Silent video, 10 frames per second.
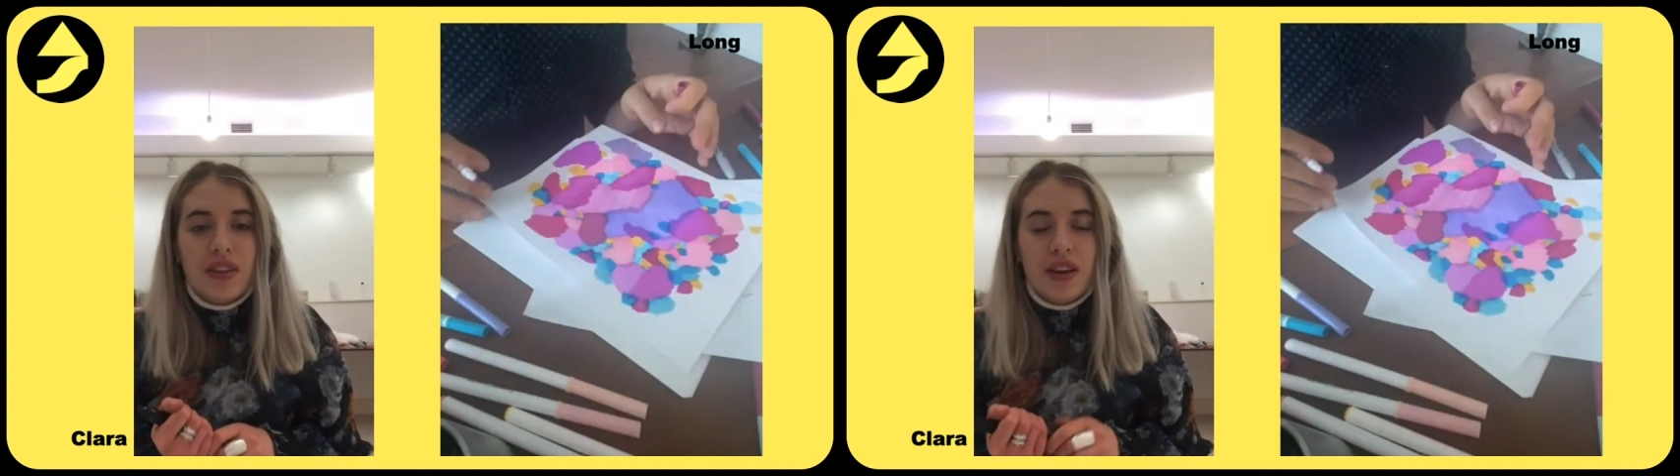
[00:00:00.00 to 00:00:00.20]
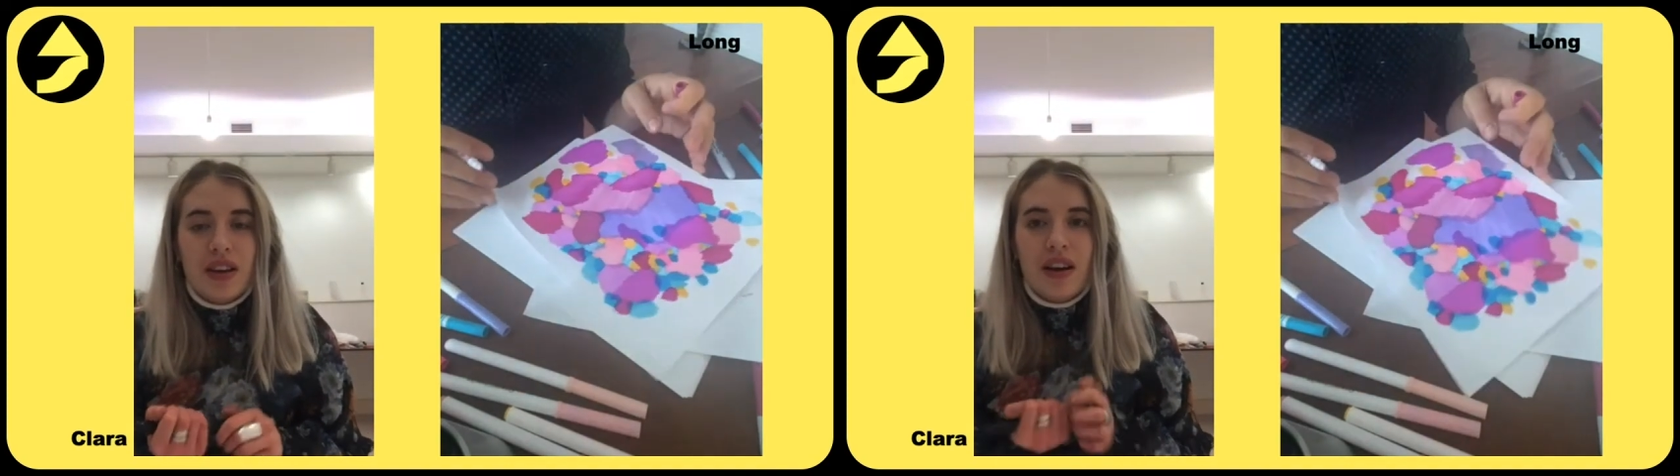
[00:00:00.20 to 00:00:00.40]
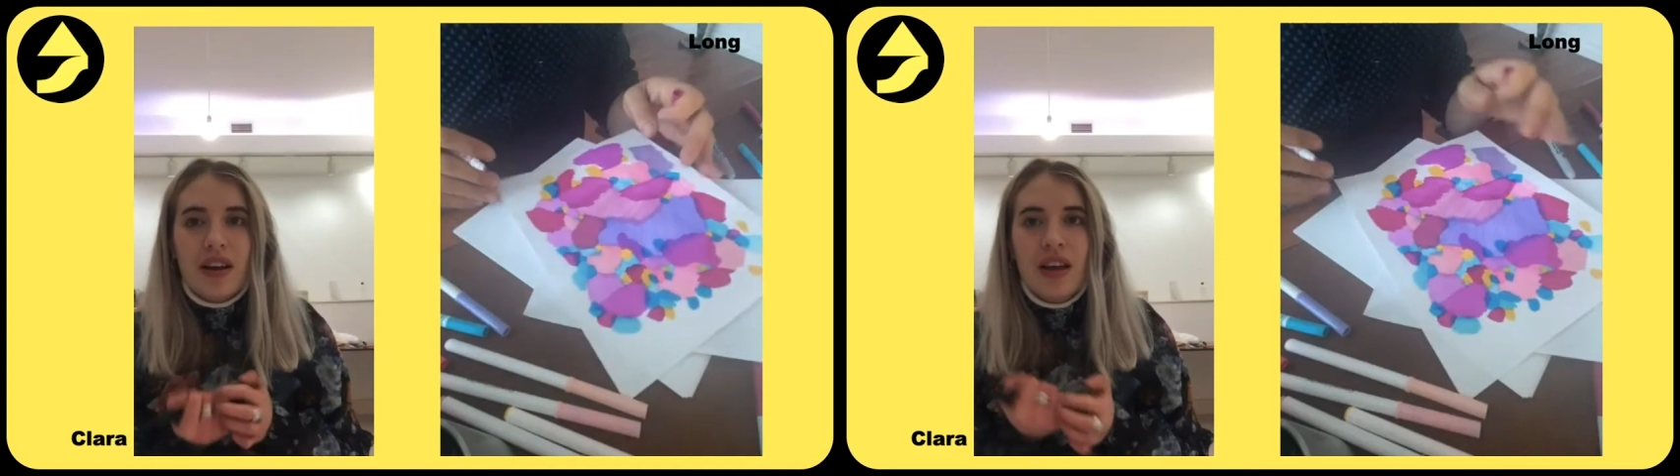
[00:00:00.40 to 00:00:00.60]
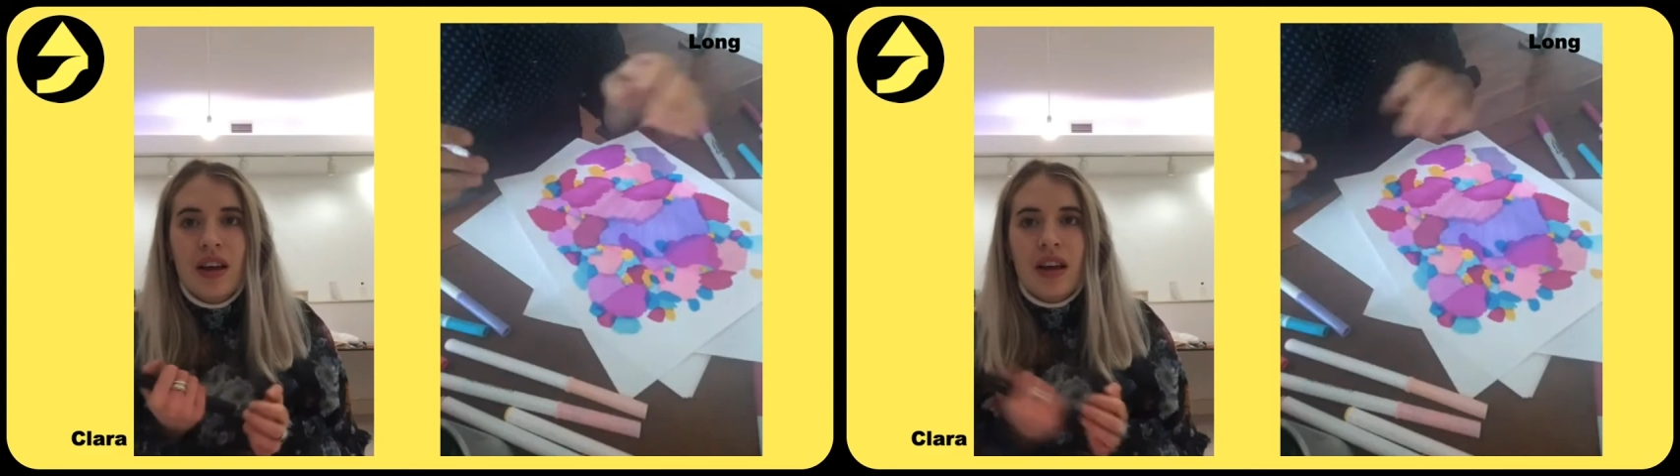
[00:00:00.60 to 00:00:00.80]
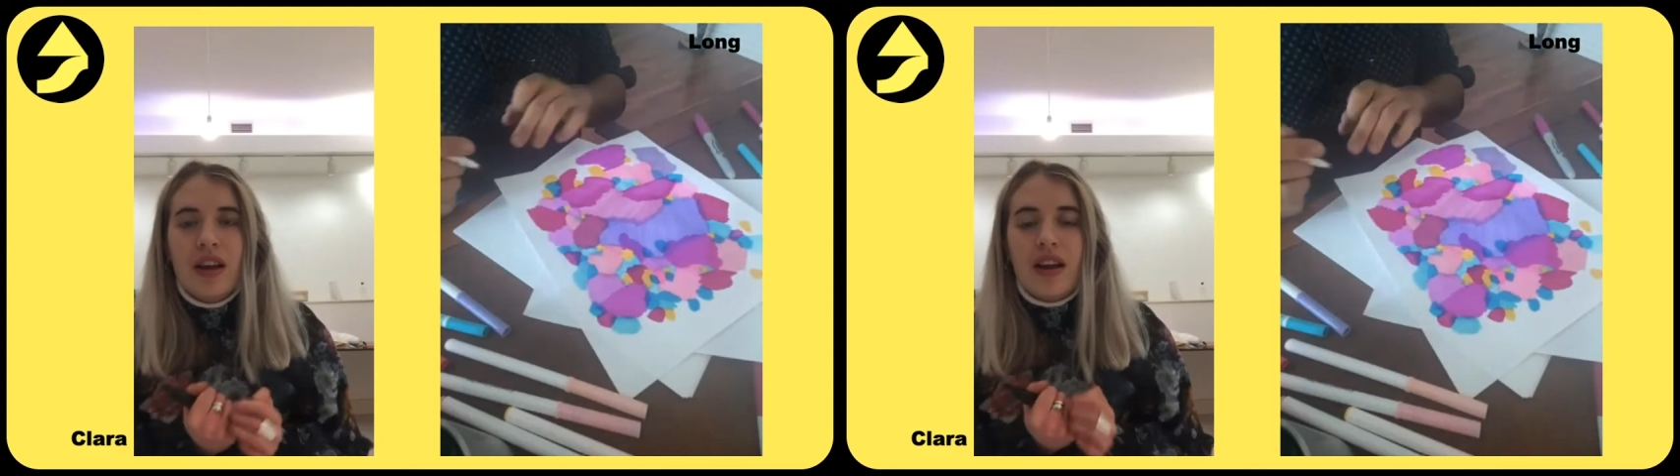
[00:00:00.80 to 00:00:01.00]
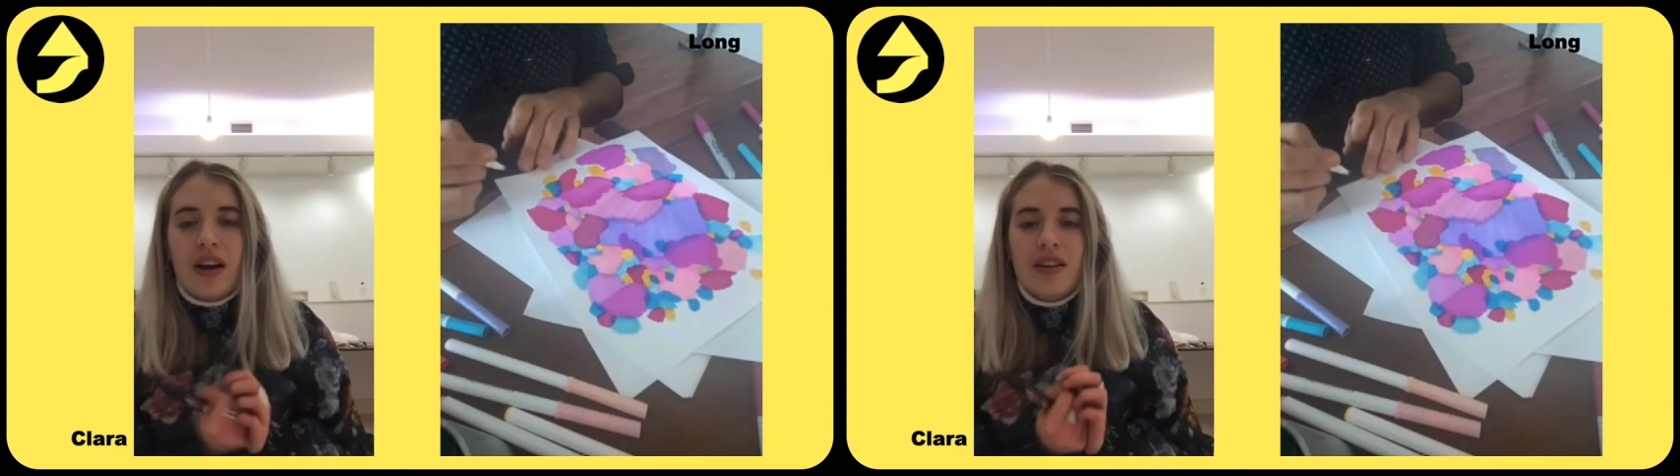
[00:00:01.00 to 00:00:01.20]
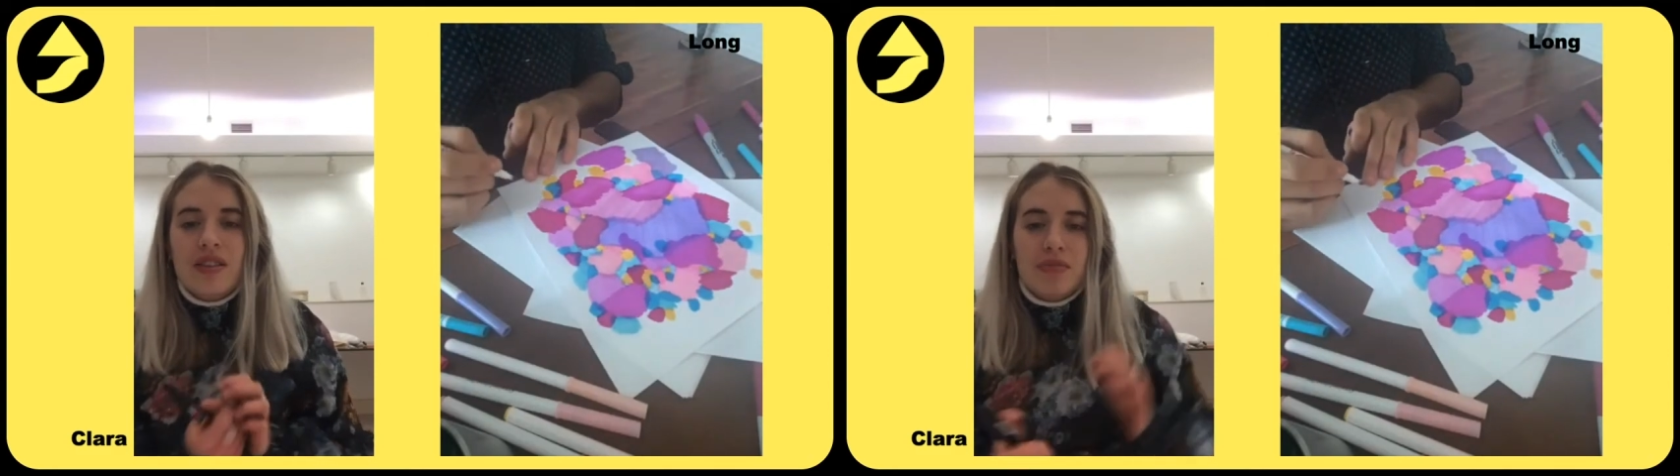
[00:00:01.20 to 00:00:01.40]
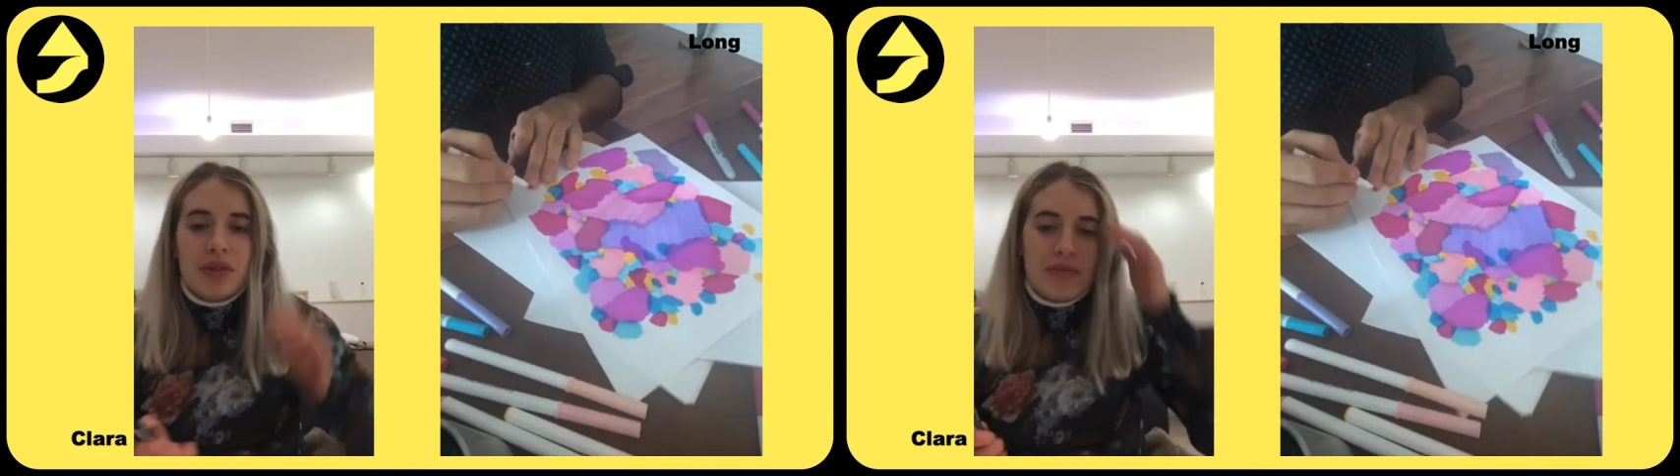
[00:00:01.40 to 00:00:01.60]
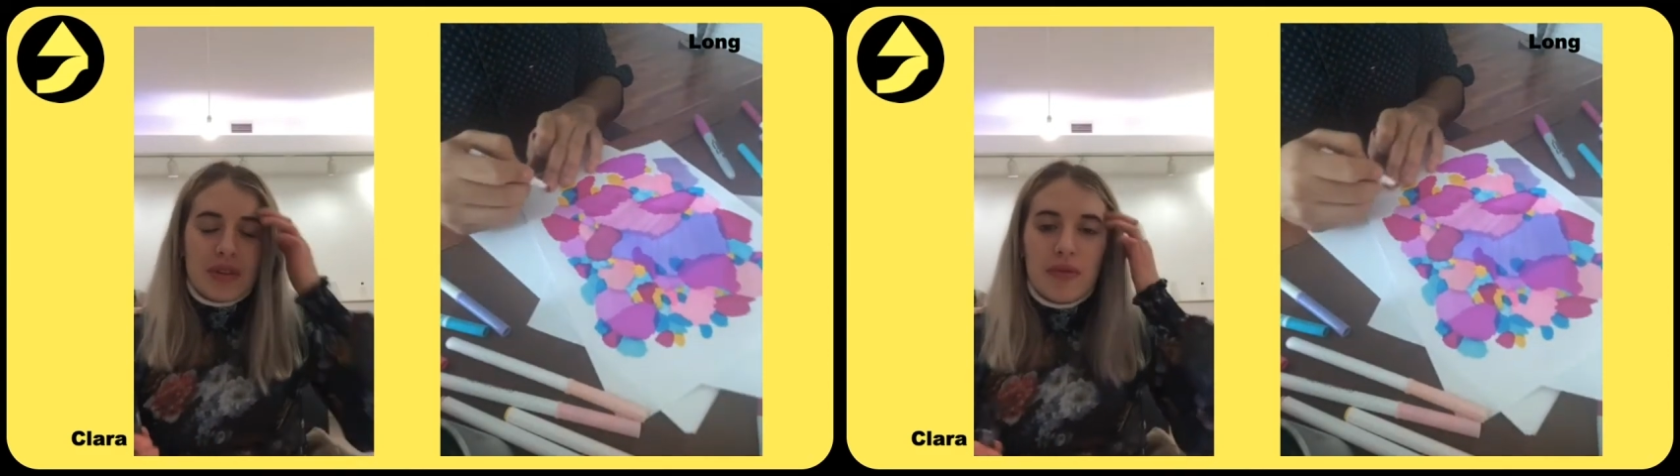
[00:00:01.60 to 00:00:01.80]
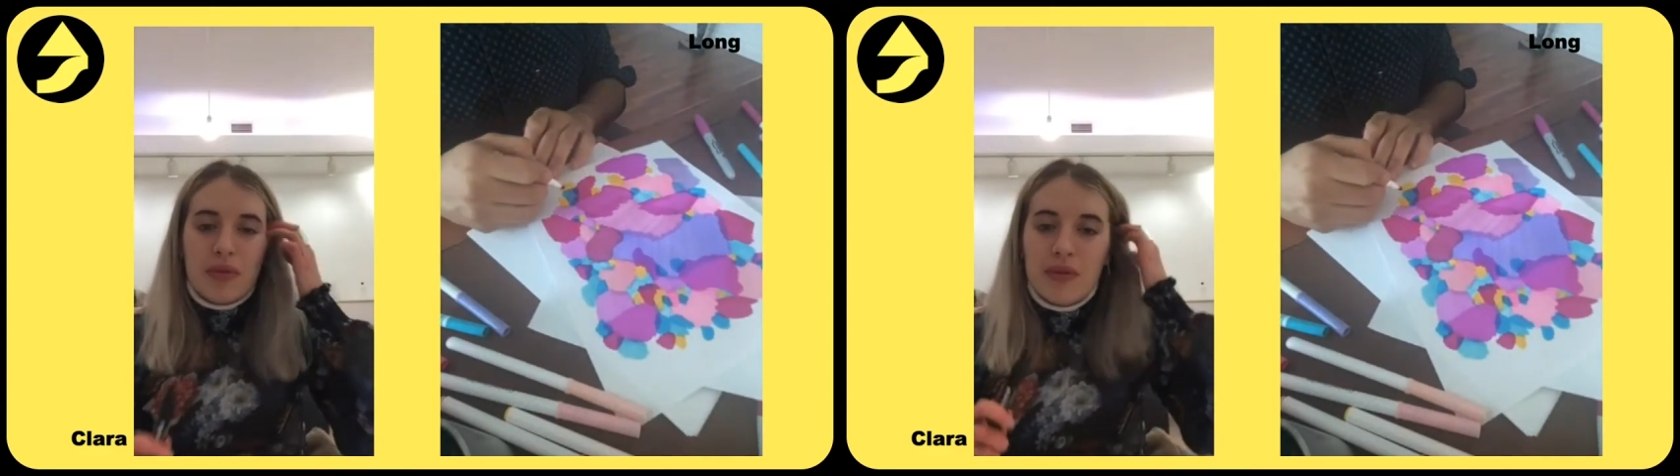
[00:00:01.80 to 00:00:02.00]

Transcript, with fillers: I think I like I sometimes like